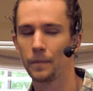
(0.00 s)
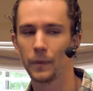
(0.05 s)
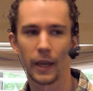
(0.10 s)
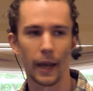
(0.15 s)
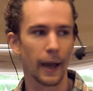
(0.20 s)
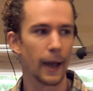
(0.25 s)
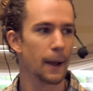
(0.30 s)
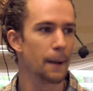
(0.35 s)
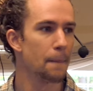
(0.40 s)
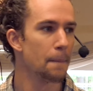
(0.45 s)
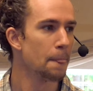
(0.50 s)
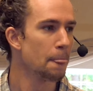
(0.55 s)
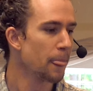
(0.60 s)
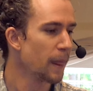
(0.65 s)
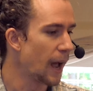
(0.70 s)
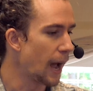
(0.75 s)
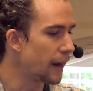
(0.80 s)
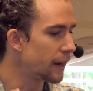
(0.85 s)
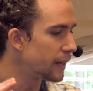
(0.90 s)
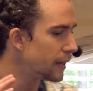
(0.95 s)
Okay?
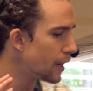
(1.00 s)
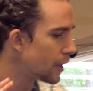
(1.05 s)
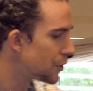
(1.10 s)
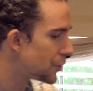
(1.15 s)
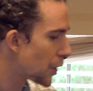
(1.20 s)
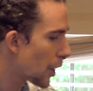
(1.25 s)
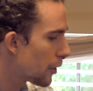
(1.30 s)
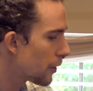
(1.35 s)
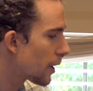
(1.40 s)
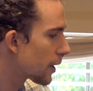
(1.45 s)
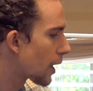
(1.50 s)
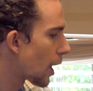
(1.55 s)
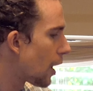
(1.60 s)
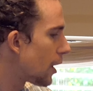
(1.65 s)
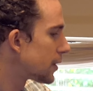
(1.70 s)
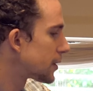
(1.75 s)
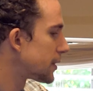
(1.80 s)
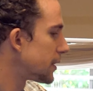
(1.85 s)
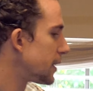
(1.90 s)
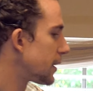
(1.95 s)
And he, Jonah
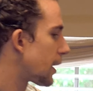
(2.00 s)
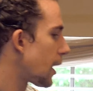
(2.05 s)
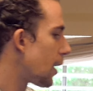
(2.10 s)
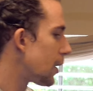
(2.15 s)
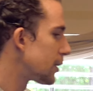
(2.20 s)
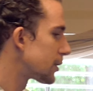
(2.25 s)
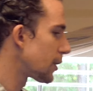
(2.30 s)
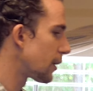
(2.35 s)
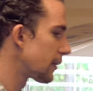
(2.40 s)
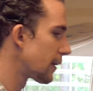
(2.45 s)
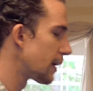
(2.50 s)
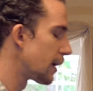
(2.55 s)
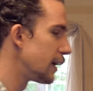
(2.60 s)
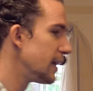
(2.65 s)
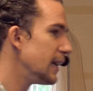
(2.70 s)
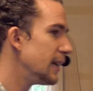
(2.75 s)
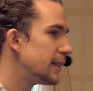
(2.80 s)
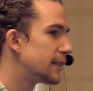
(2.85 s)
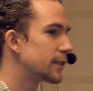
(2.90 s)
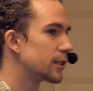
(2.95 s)
goes and he goes on the
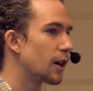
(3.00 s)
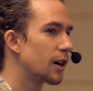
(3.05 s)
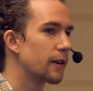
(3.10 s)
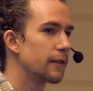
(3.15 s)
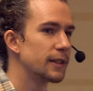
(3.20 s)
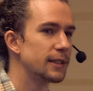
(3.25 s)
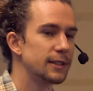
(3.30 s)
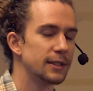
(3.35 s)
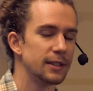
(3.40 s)
east side of the